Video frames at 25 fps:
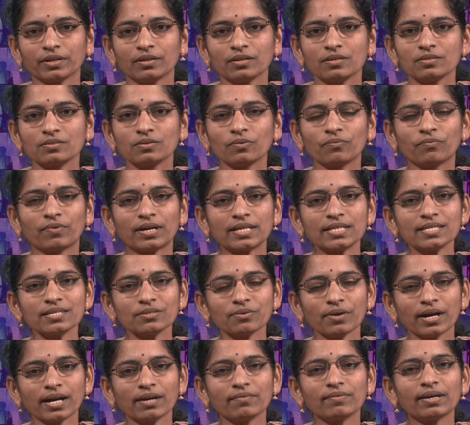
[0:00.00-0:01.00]
So, once you
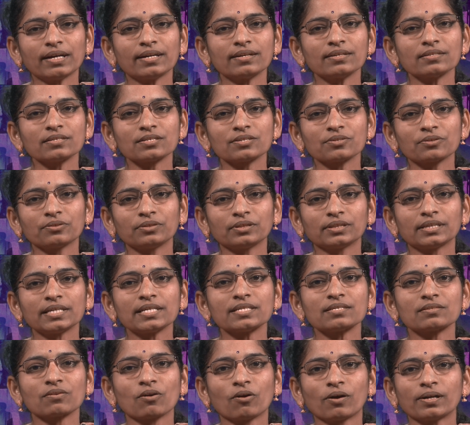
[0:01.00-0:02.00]
have understood
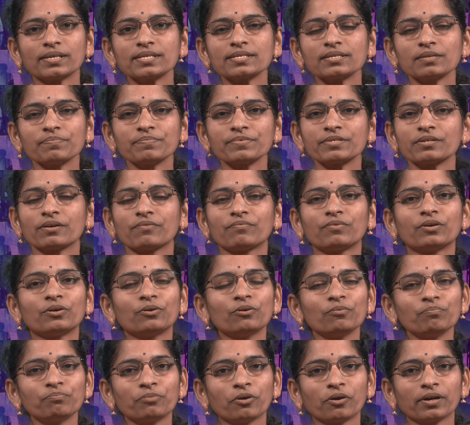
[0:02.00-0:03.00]
these concepts of
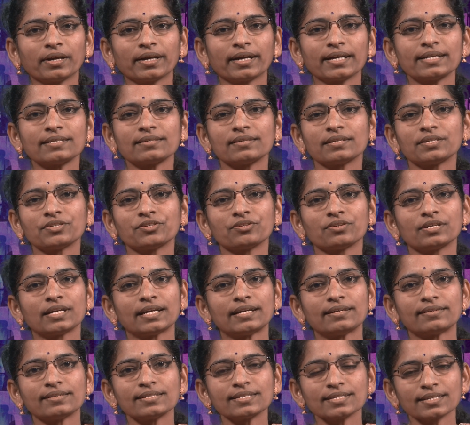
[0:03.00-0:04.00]
group polarization
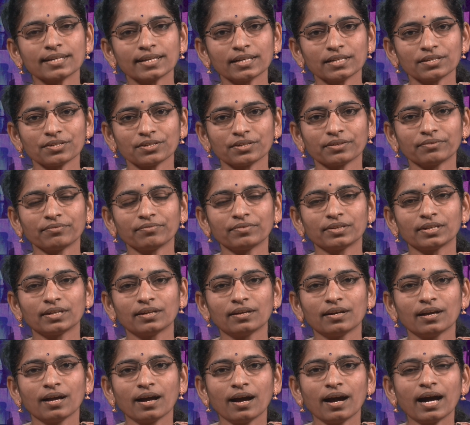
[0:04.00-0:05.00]
and risky shift,
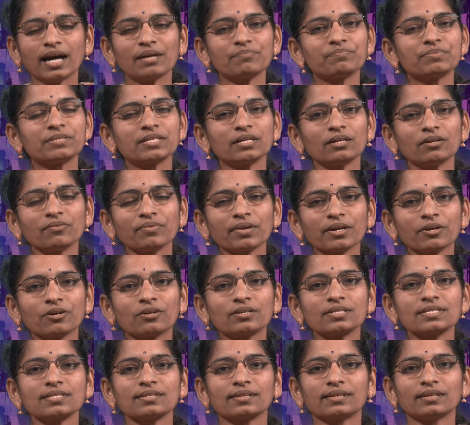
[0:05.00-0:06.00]
observe
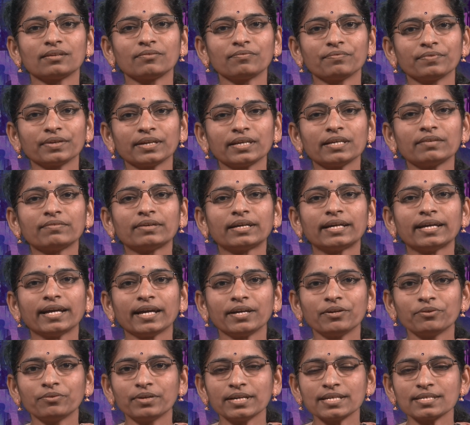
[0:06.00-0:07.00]
yourself in your
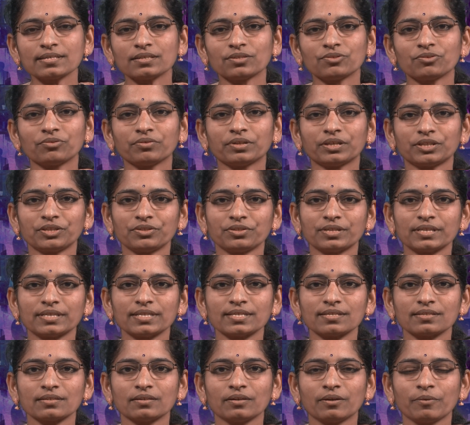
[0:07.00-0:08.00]
day-to-day
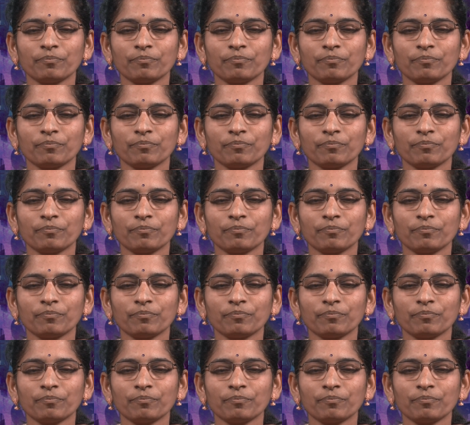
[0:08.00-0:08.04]
situations,